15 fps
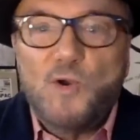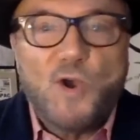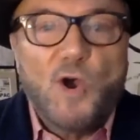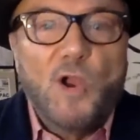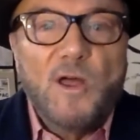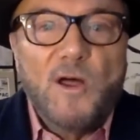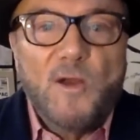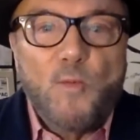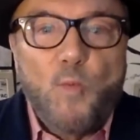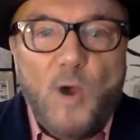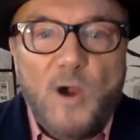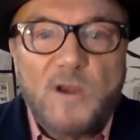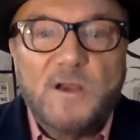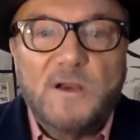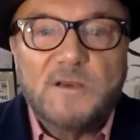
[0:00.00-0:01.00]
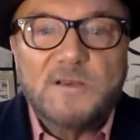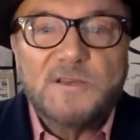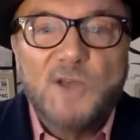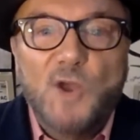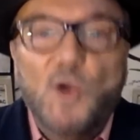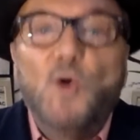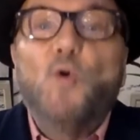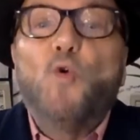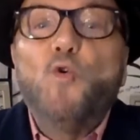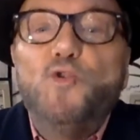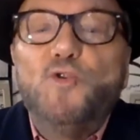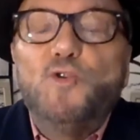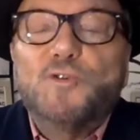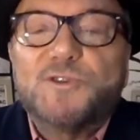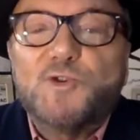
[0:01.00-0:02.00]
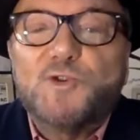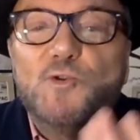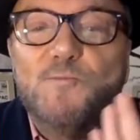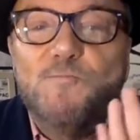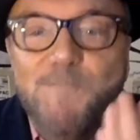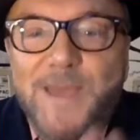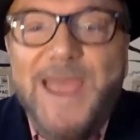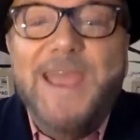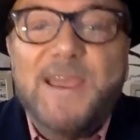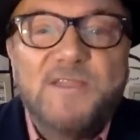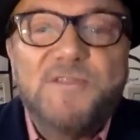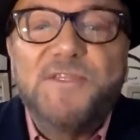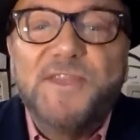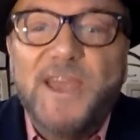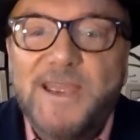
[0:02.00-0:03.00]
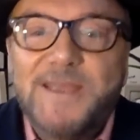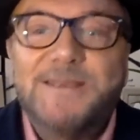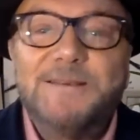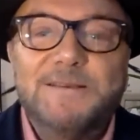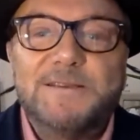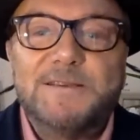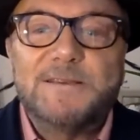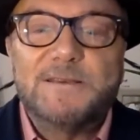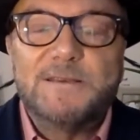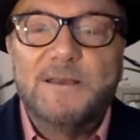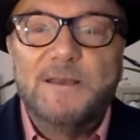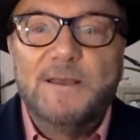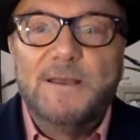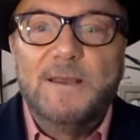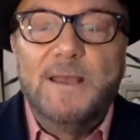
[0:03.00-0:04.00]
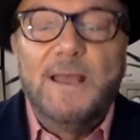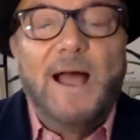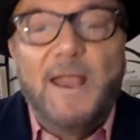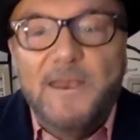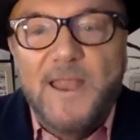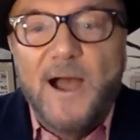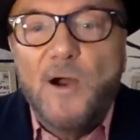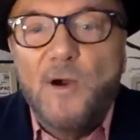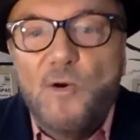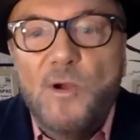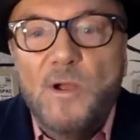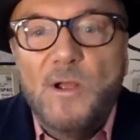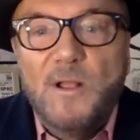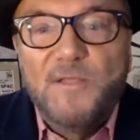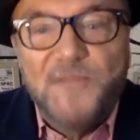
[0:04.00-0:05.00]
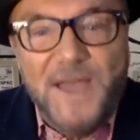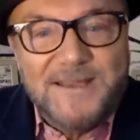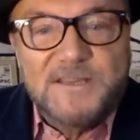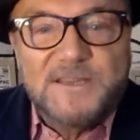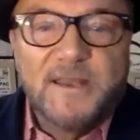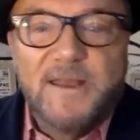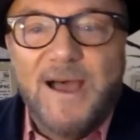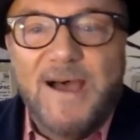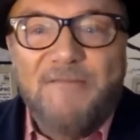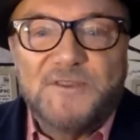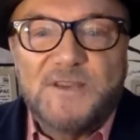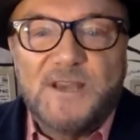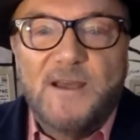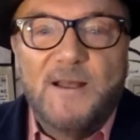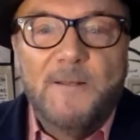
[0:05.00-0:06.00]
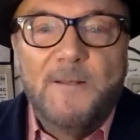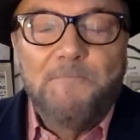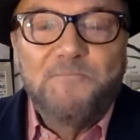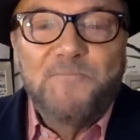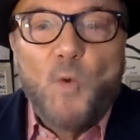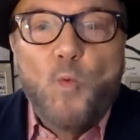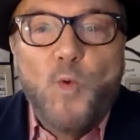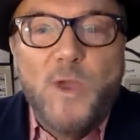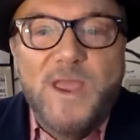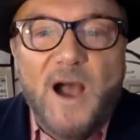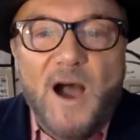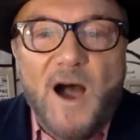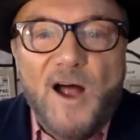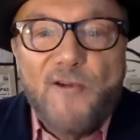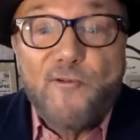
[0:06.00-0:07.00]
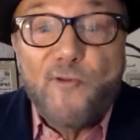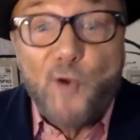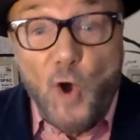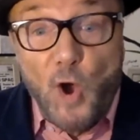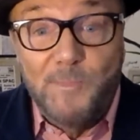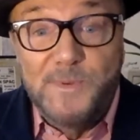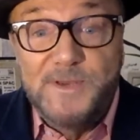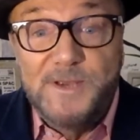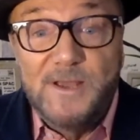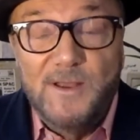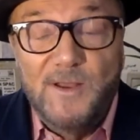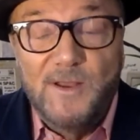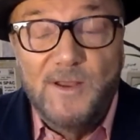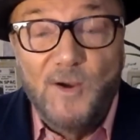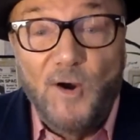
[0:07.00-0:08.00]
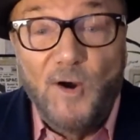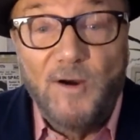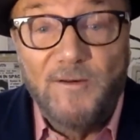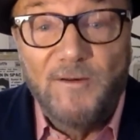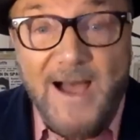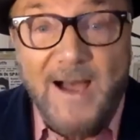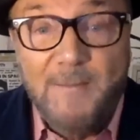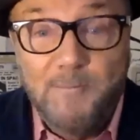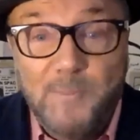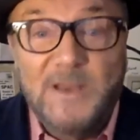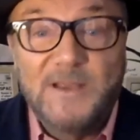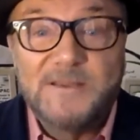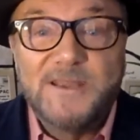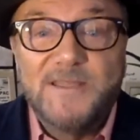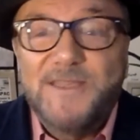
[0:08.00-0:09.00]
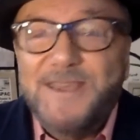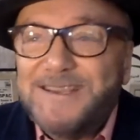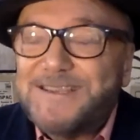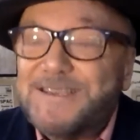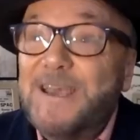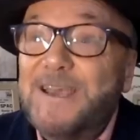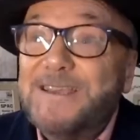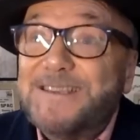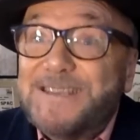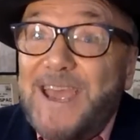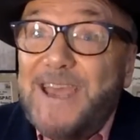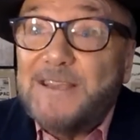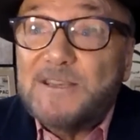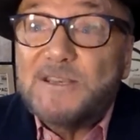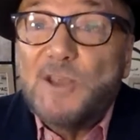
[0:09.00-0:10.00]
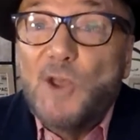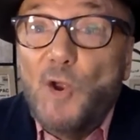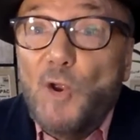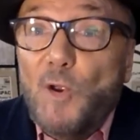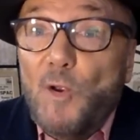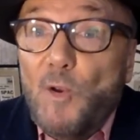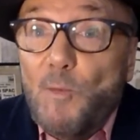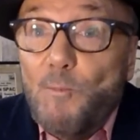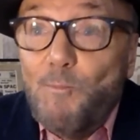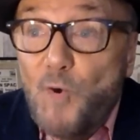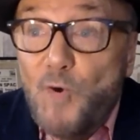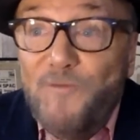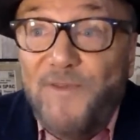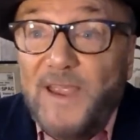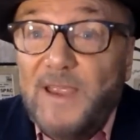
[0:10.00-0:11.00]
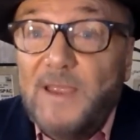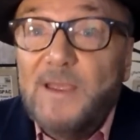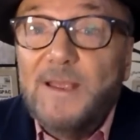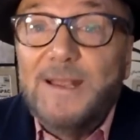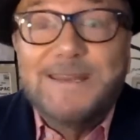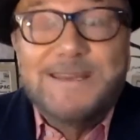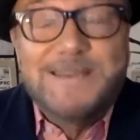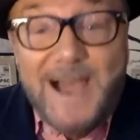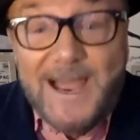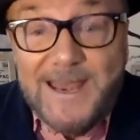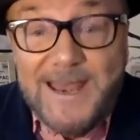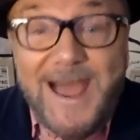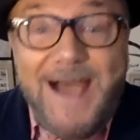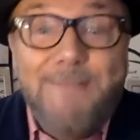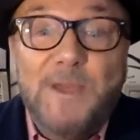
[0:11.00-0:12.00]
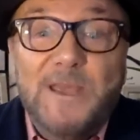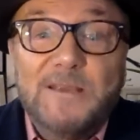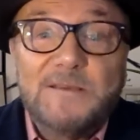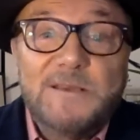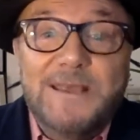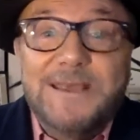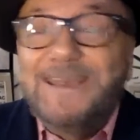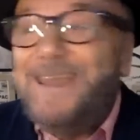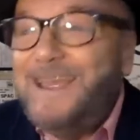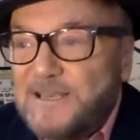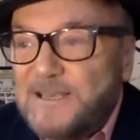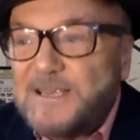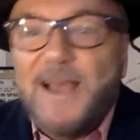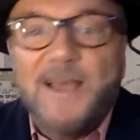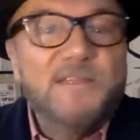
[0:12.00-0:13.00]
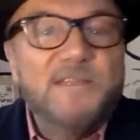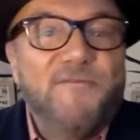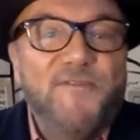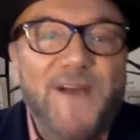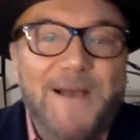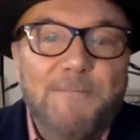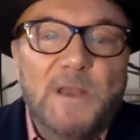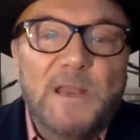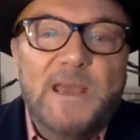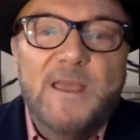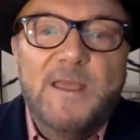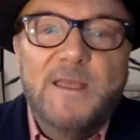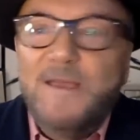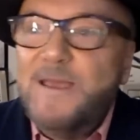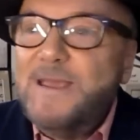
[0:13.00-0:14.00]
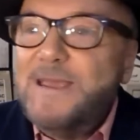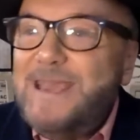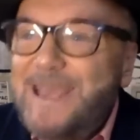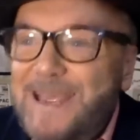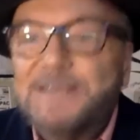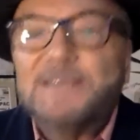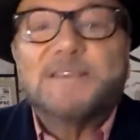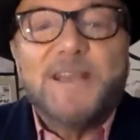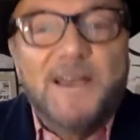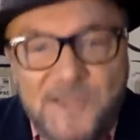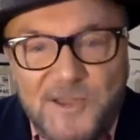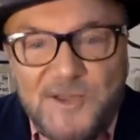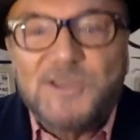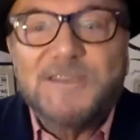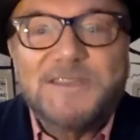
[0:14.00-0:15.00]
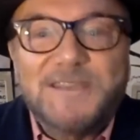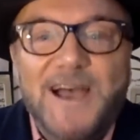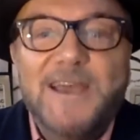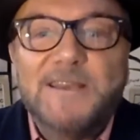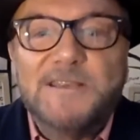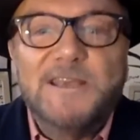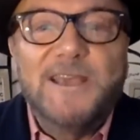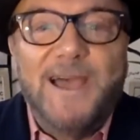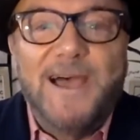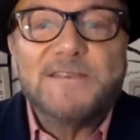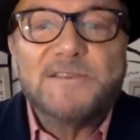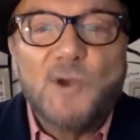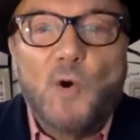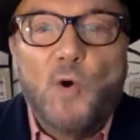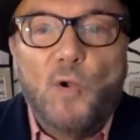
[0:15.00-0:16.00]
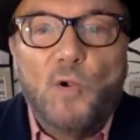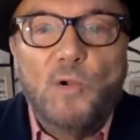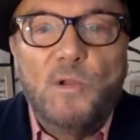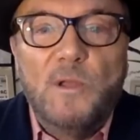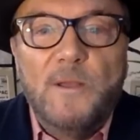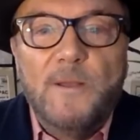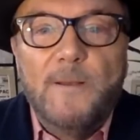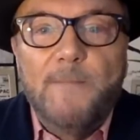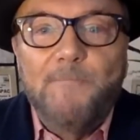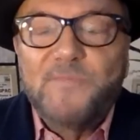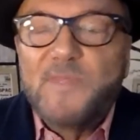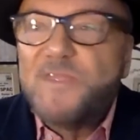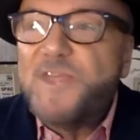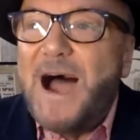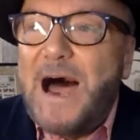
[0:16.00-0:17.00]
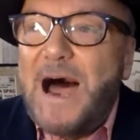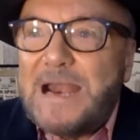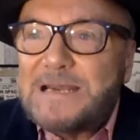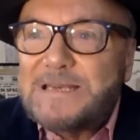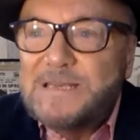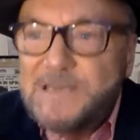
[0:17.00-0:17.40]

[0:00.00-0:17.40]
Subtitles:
blue-collar workers who used to make things, and now, thanks to NAFTA, we are robbed of that ability. This sets moving dynamics inside the family, inside the society as a whole, that are